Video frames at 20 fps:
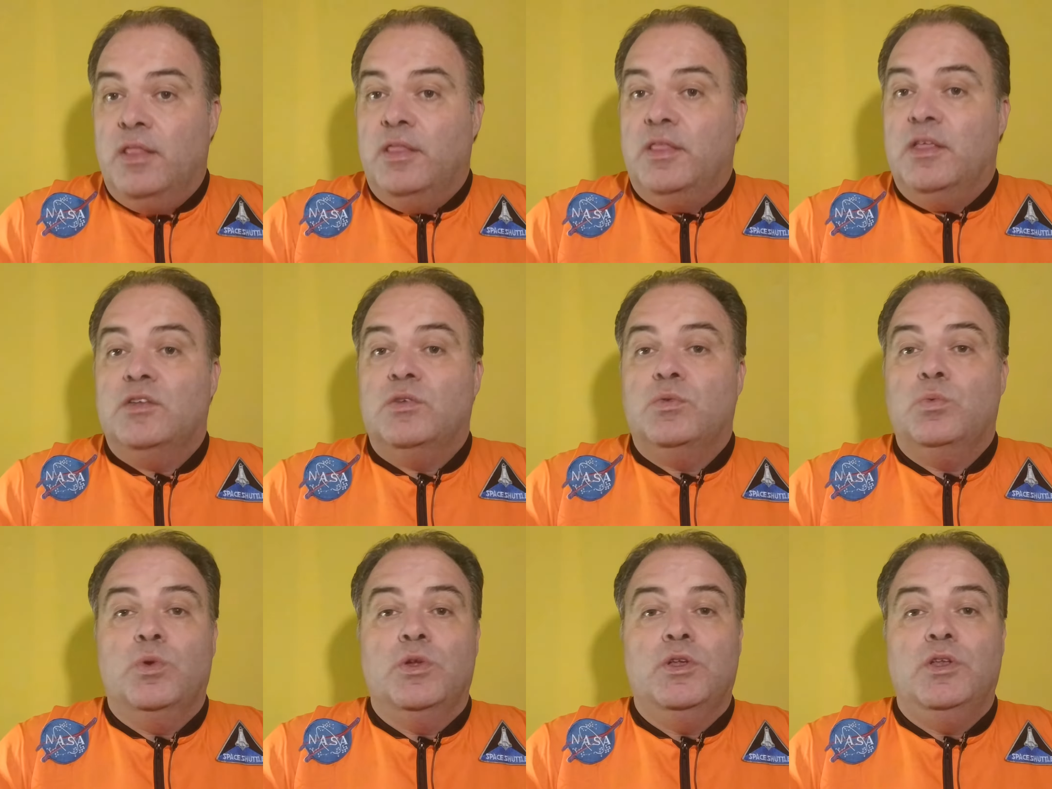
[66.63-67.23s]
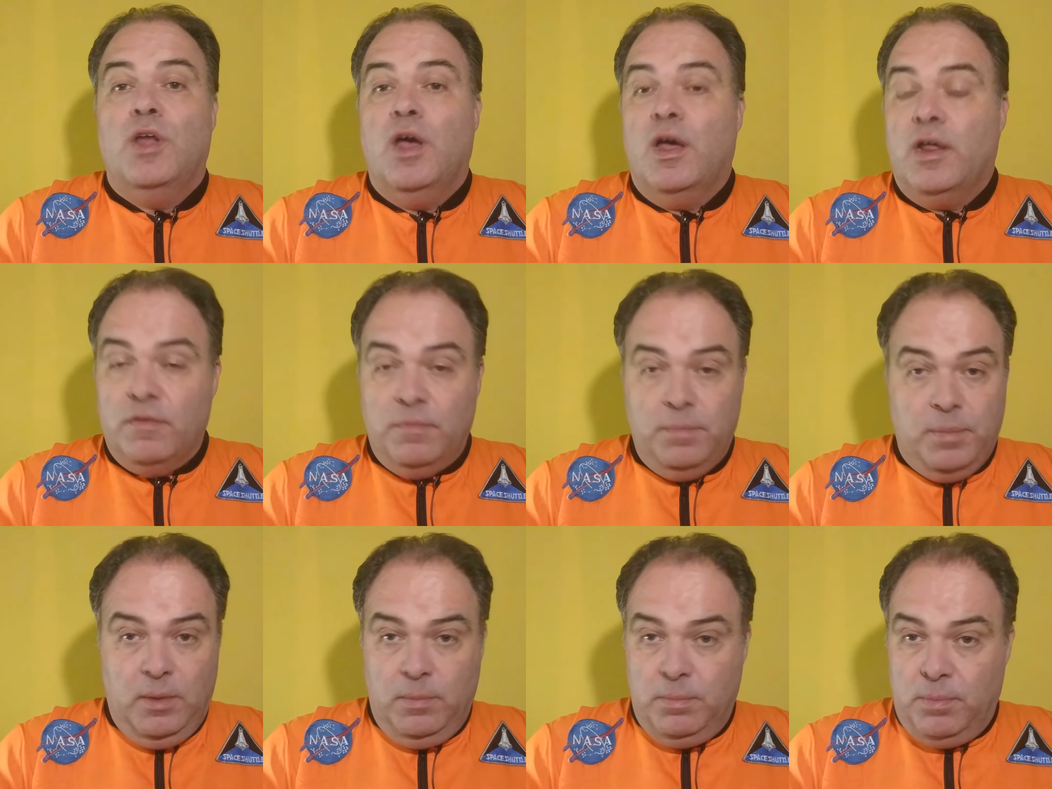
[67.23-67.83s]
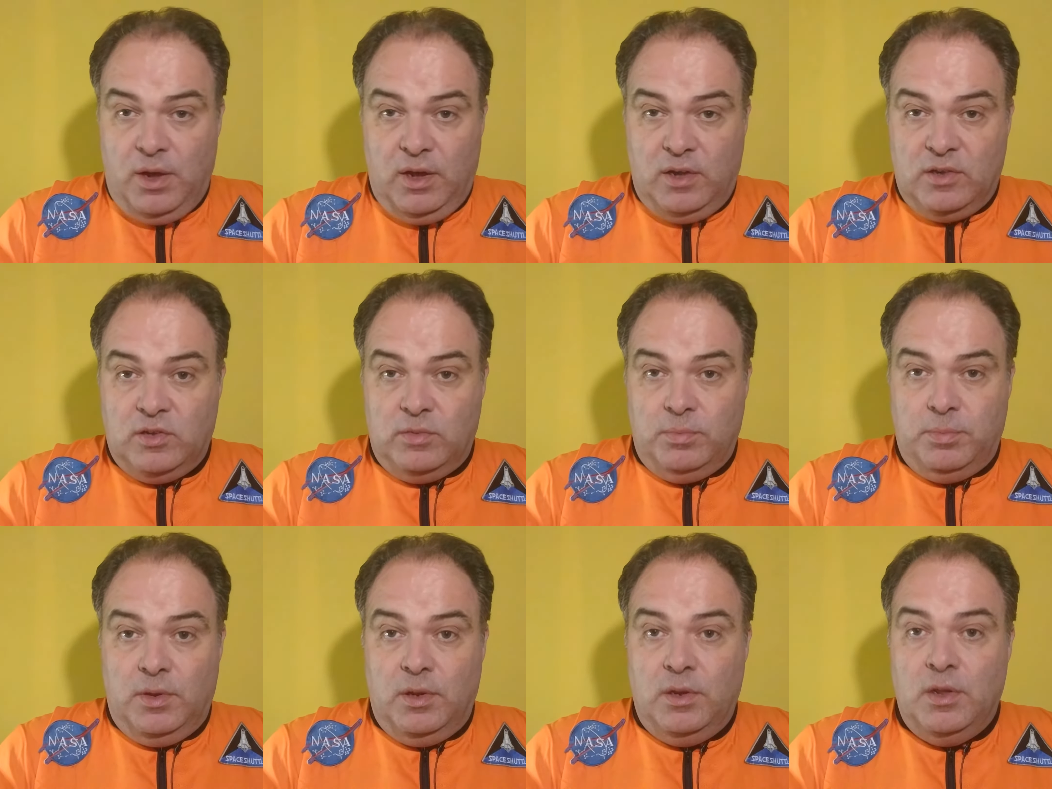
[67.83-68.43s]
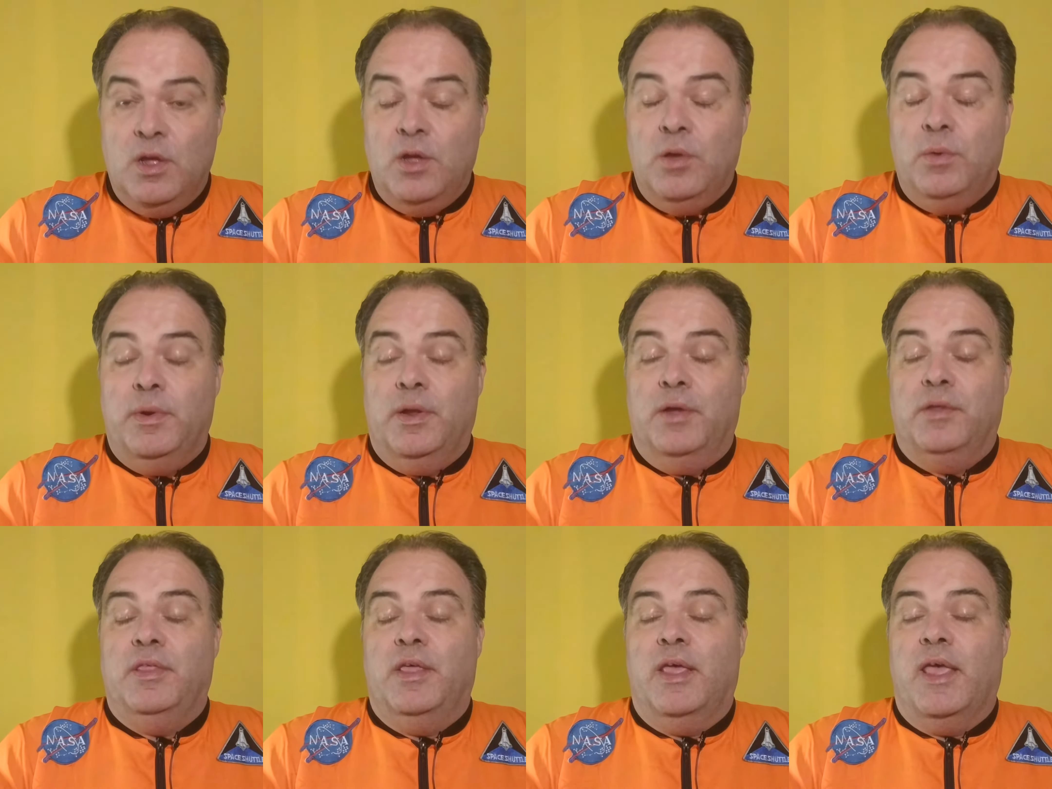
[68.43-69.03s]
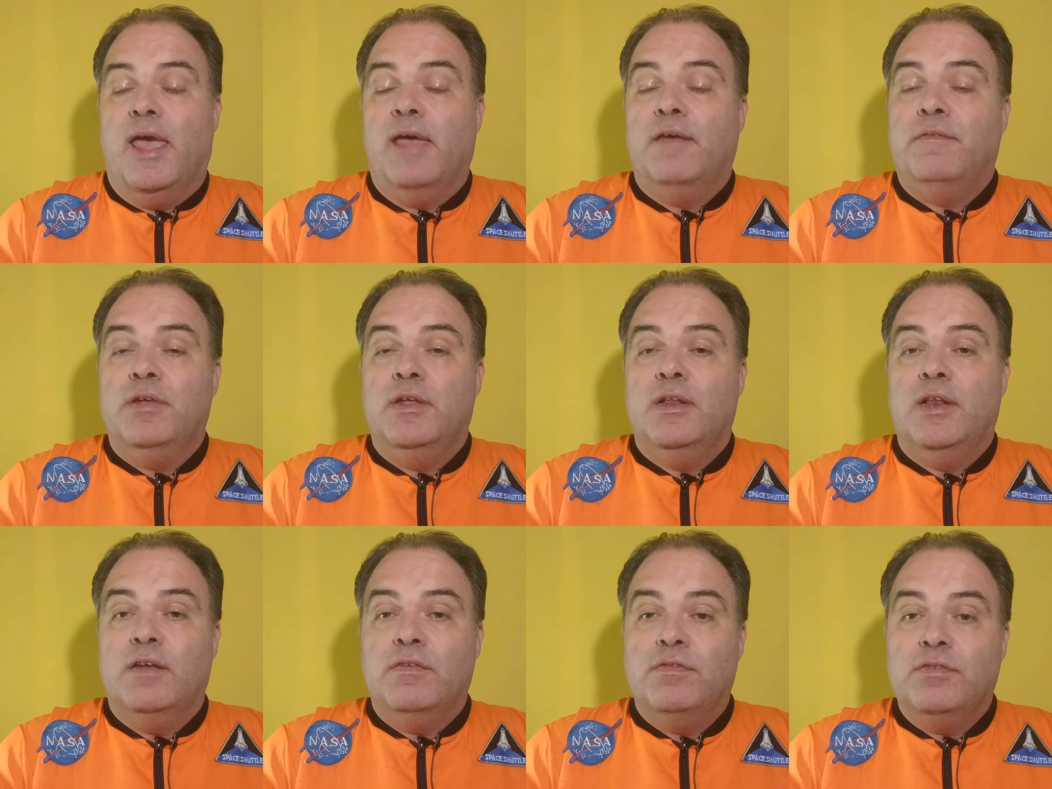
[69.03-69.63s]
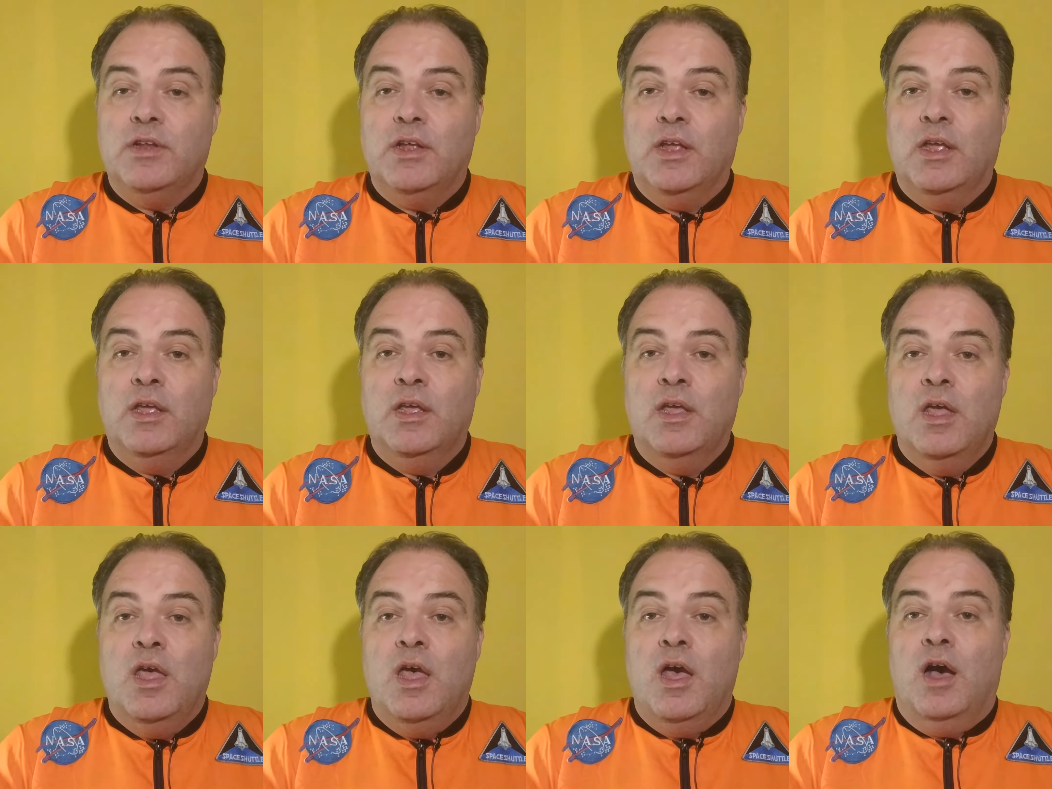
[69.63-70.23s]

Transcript: This would not have been possible without the heavy lifting